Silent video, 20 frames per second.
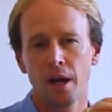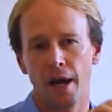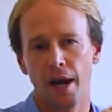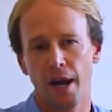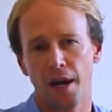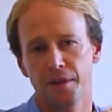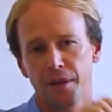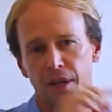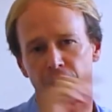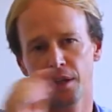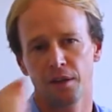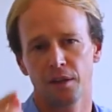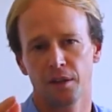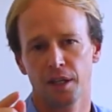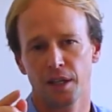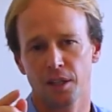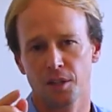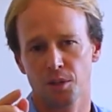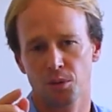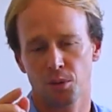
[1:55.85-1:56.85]
And then
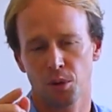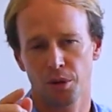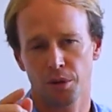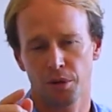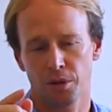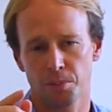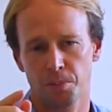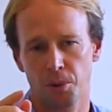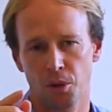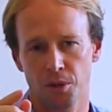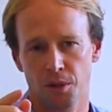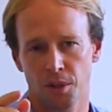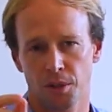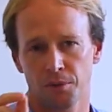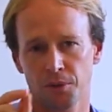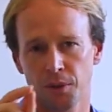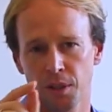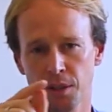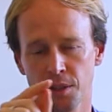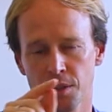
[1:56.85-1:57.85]
next to all those
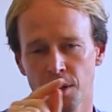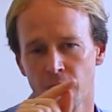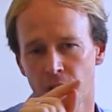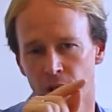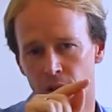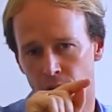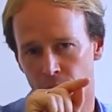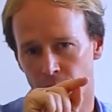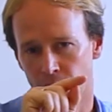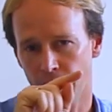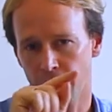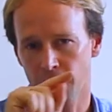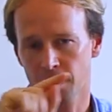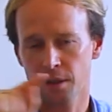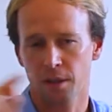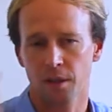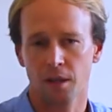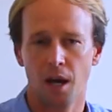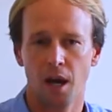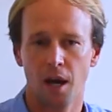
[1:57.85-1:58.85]
positive things, create
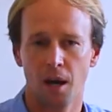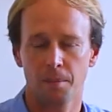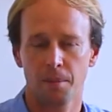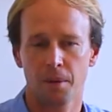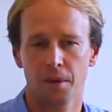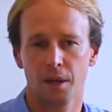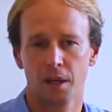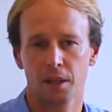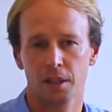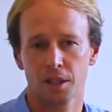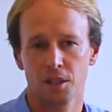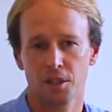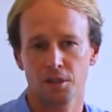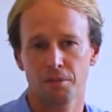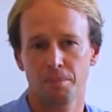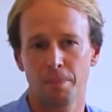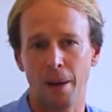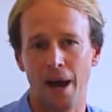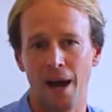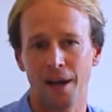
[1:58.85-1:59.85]
a list
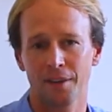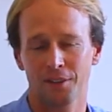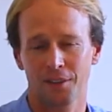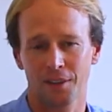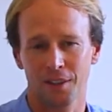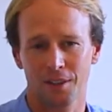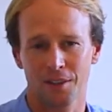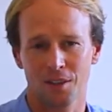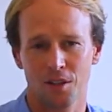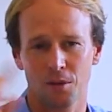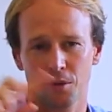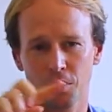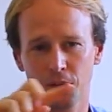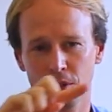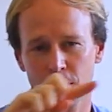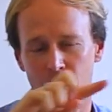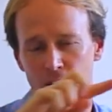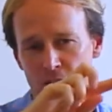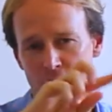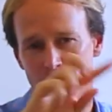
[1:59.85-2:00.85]
of bad things
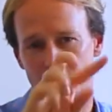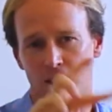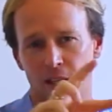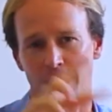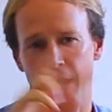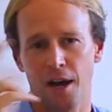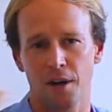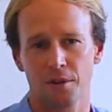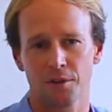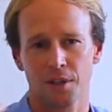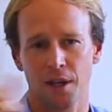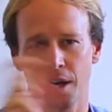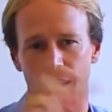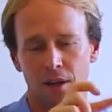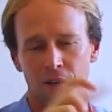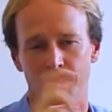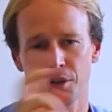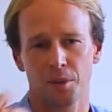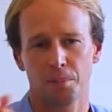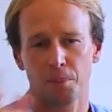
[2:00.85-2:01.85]
to
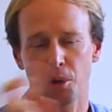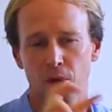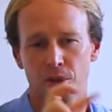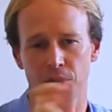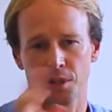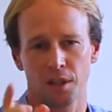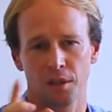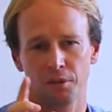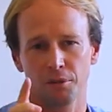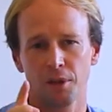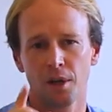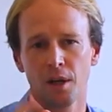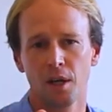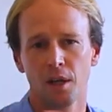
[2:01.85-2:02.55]
counter the positive.